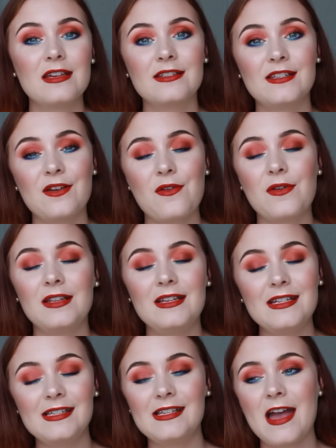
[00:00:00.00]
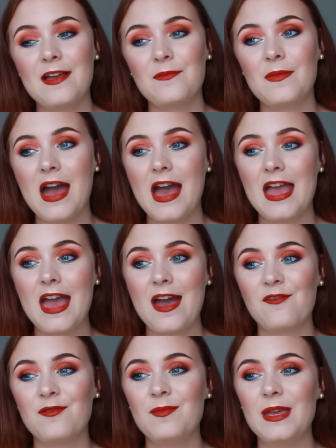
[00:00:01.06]
So this time I
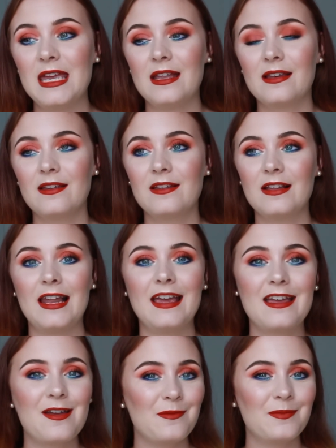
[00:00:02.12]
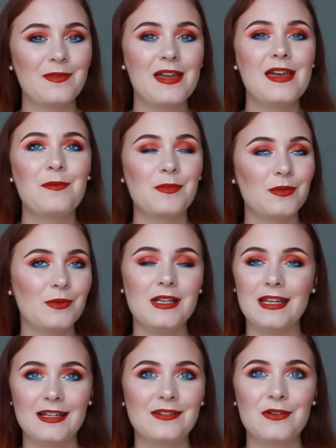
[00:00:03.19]
have been, like, between
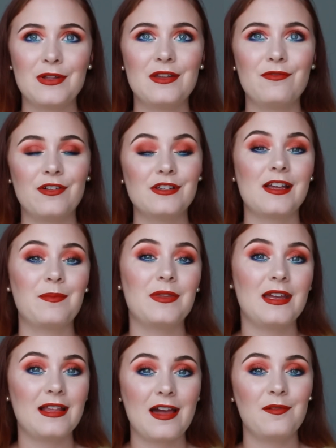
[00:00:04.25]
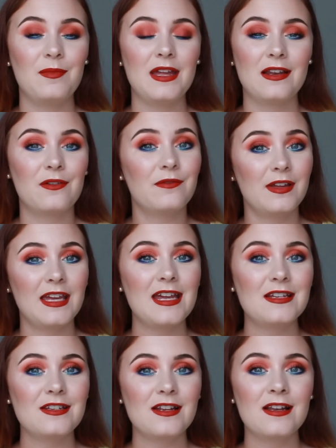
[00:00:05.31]
the intro and the first update, I've been on
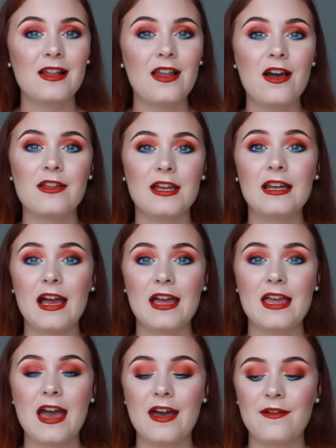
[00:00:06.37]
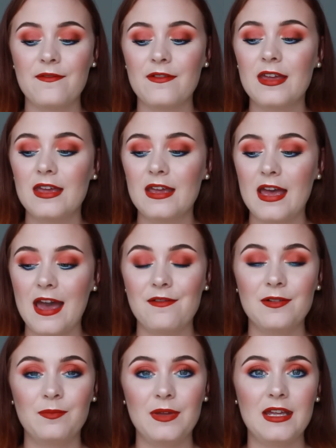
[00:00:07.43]
vacation a lot, and I
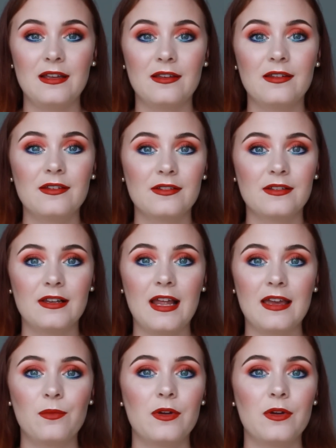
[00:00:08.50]
haven't been like